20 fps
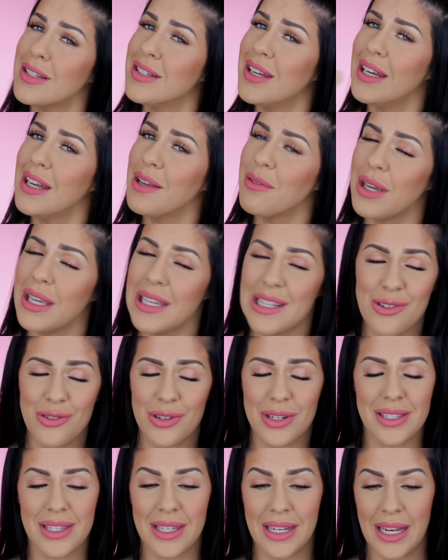in any way
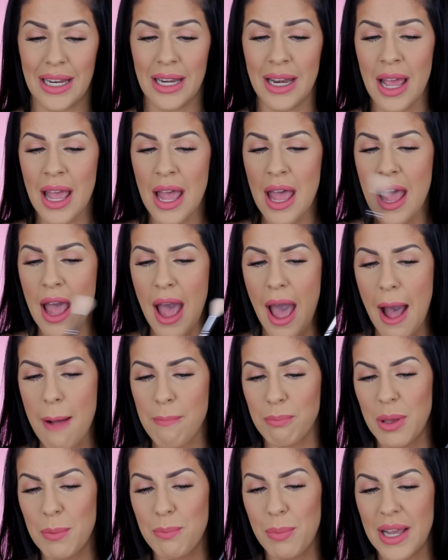interested in,
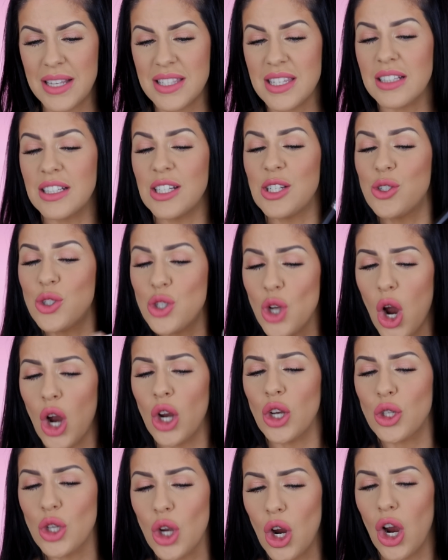um, but basically
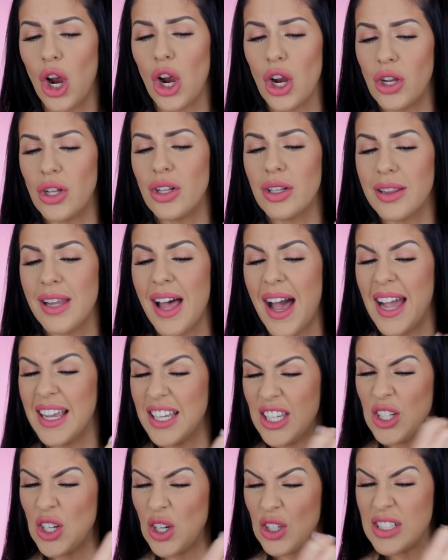don't go
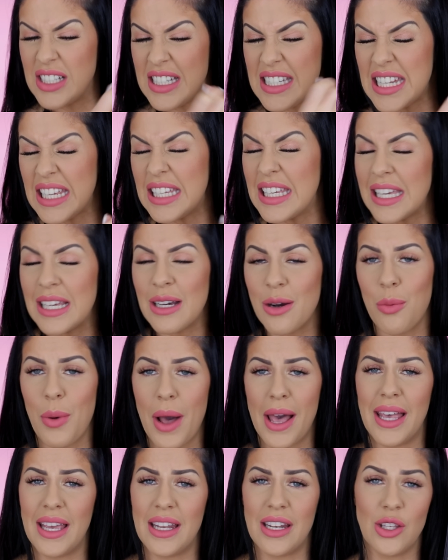like, you know, digging
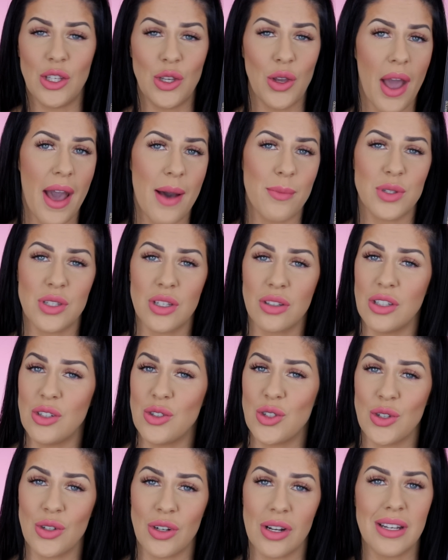away at it. You absolutely
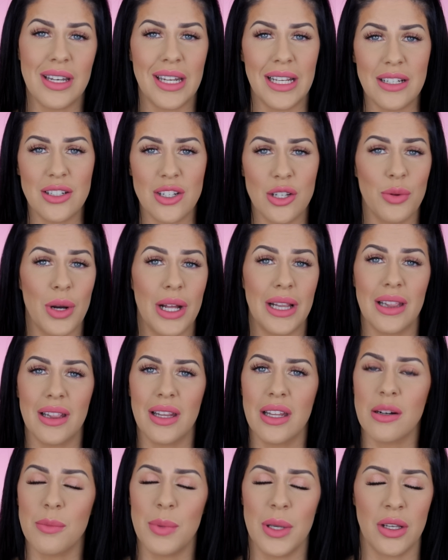do not need to. A
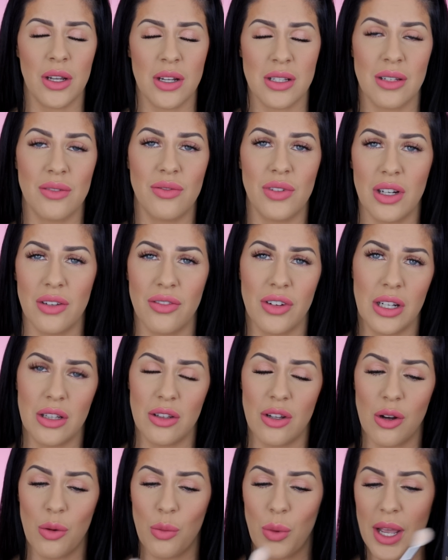little bit goes a very, very
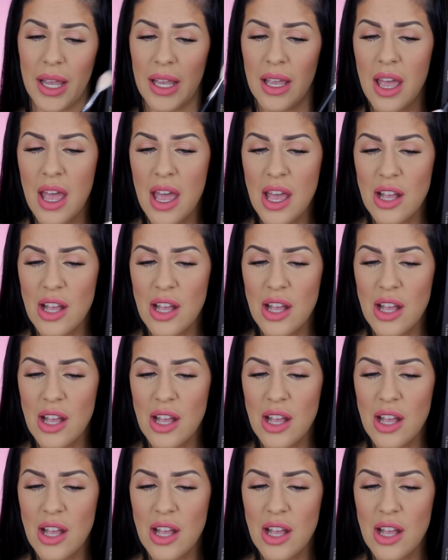long way.